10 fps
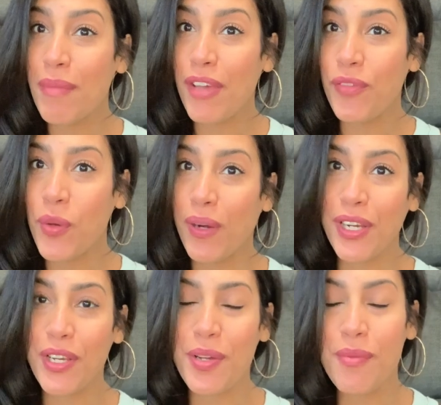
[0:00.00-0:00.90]
if you
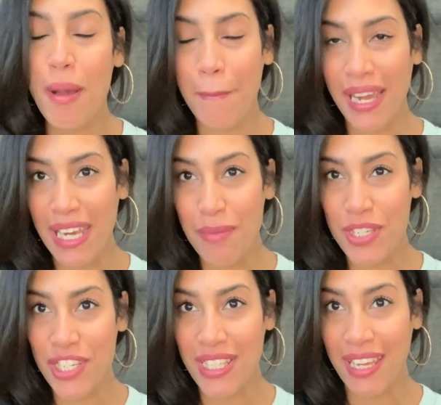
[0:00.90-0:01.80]
are new. My name
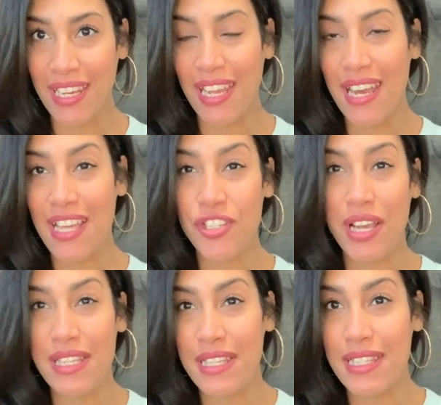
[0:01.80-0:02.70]
is Jillian and as you
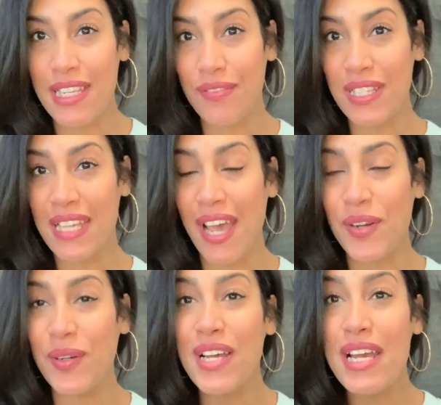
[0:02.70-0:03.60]
guys can see from the
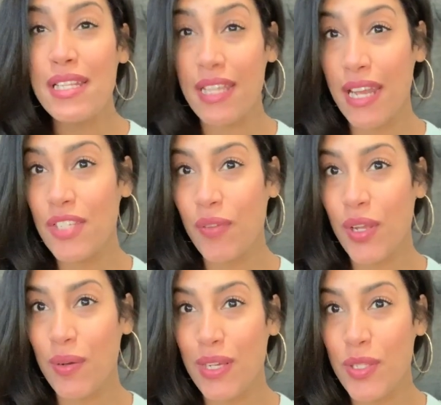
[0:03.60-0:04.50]
title, today's
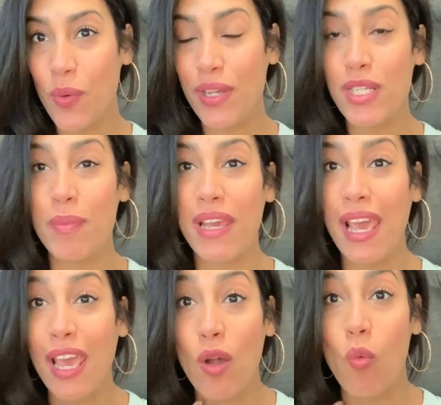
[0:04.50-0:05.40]
video is going to
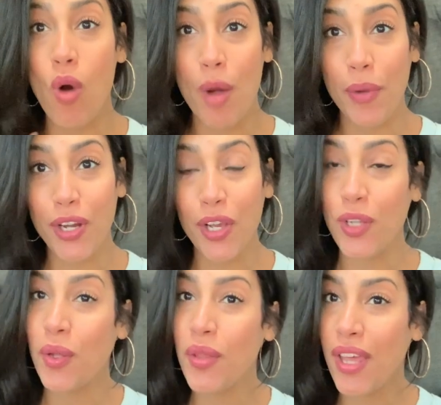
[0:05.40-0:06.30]
be a Walmart
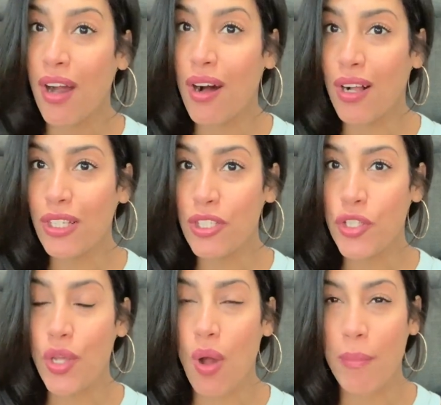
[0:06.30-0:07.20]
clothing haul.
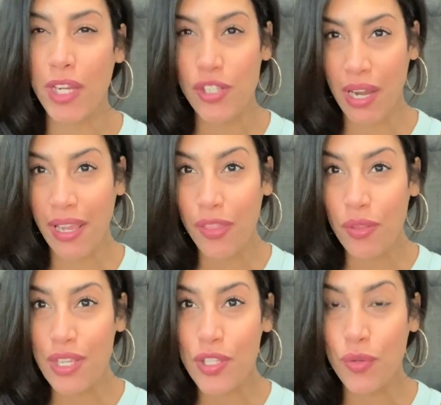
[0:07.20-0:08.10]
So I'm going to try to get
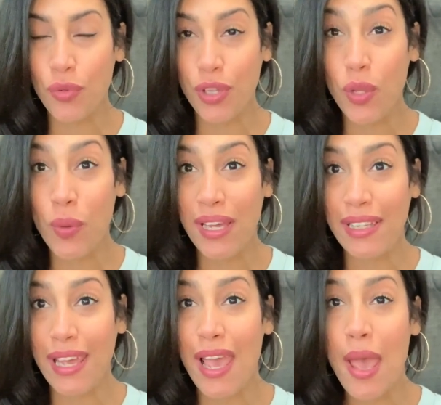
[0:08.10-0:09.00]
through this really
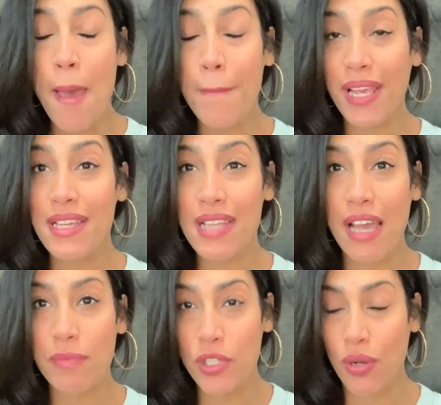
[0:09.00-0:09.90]
quickly because
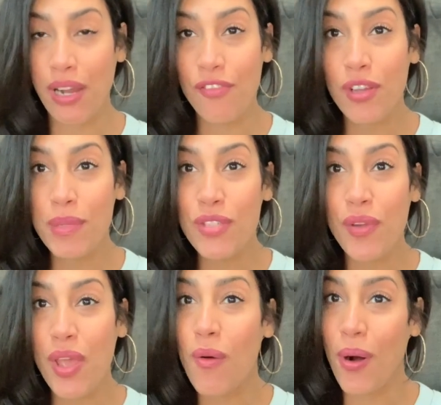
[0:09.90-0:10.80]
I've been trying to film this
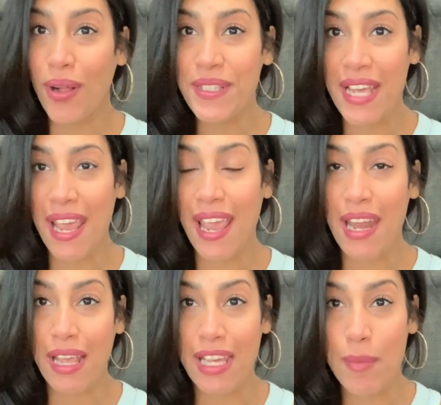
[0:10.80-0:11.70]
video all day
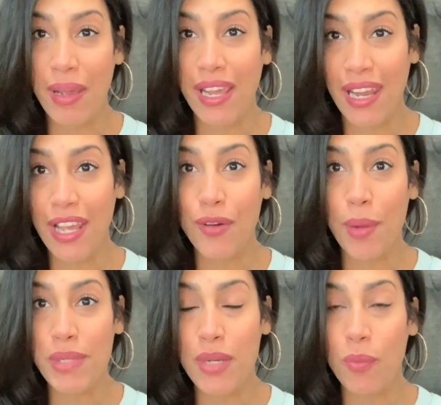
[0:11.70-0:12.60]
and I keep on getting
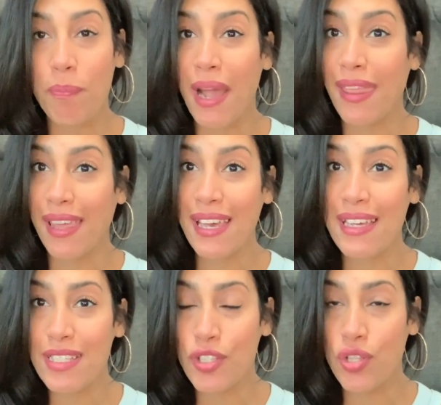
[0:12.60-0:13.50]
interrupted by the
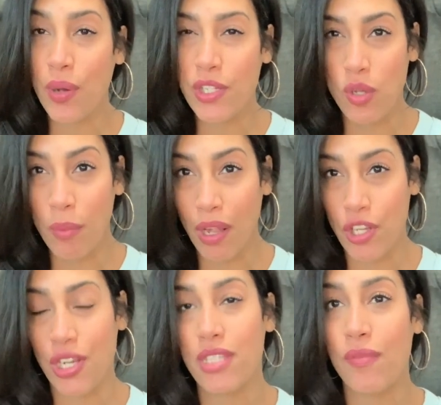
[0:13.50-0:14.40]
kids. So I do
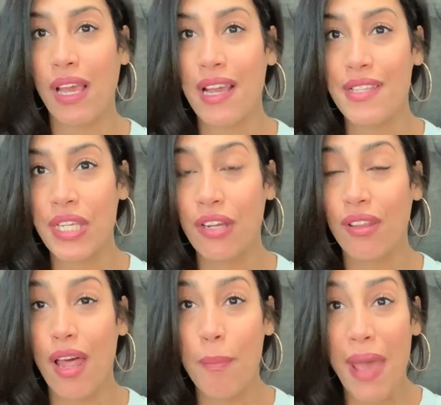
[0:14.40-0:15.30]
apologize if you guys hear
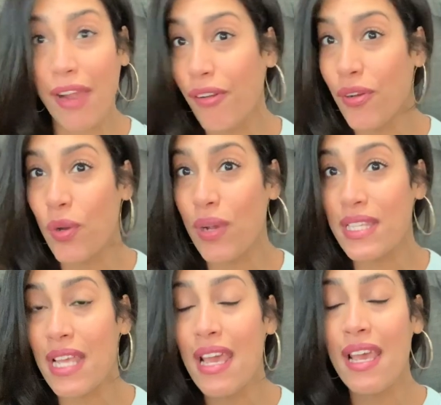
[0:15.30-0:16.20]
a lot of background
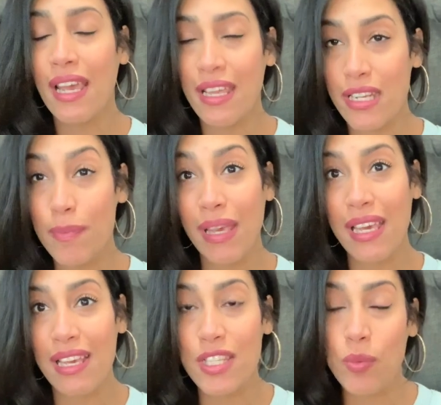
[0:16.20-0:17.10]
noise. It is my
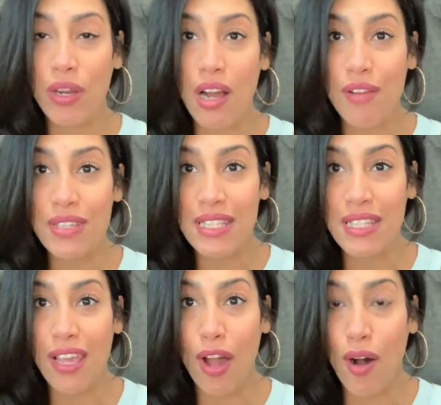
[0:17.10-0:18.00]
kids. We are
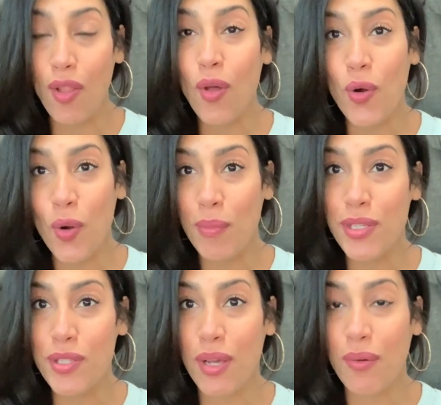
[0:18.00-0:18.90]
obviously all home.
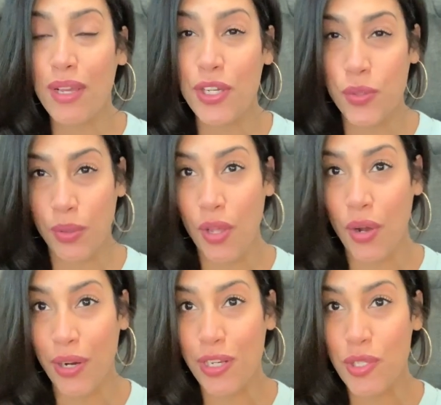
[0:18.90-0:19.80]
So it is really
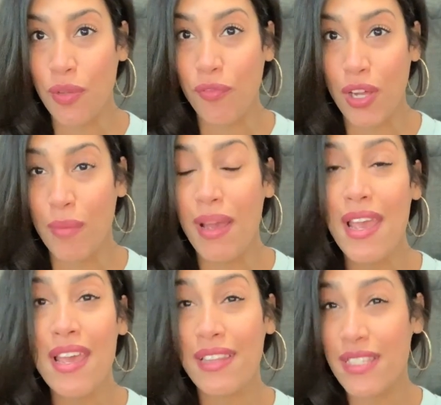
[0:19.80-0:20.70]
hard to film
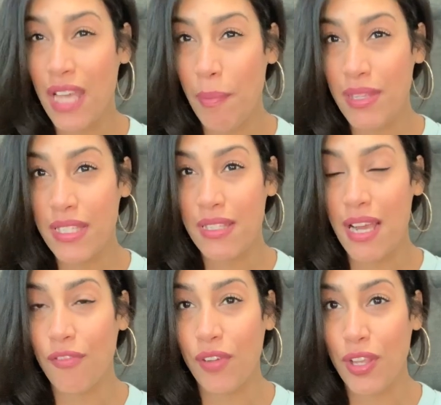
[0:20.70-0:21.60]
these type of sit
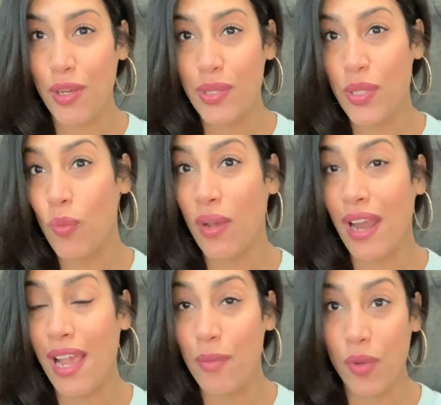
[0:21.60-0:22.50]
down videos
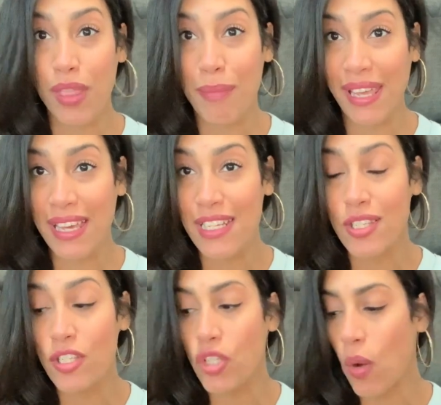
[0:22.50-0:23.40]
when I'm with my
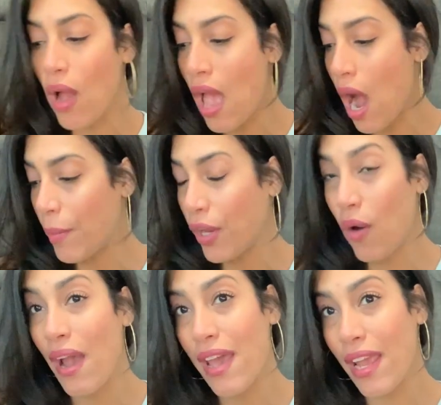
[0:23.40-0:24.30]
kids. So I'm going to
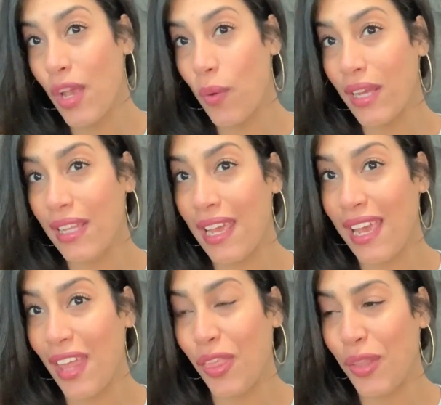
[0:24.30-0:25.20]
go ahead and quickly
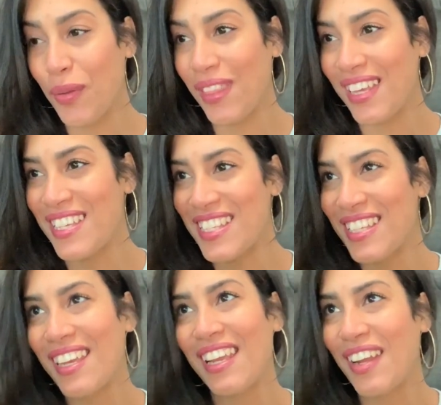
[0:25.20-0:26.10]
get through this.
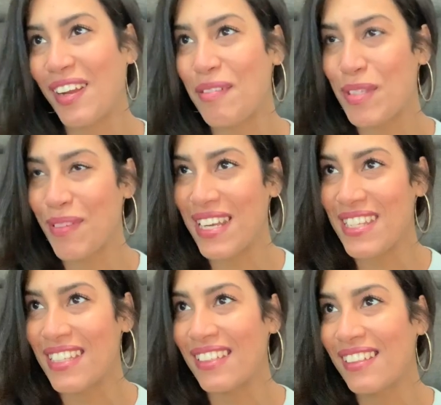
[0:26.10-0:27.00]
And here comes
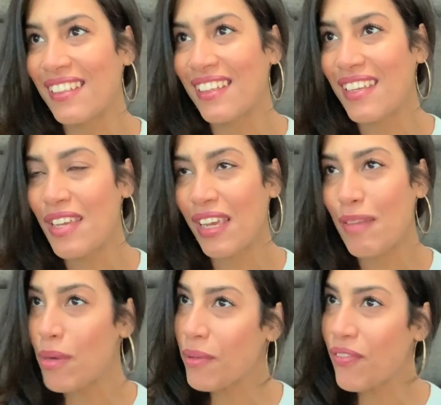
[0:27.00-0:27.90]
Madison.
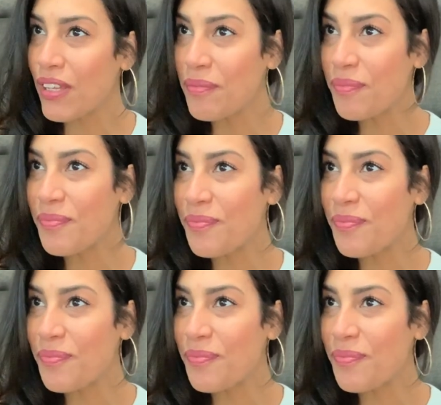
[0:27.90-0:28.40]
Can mommy film?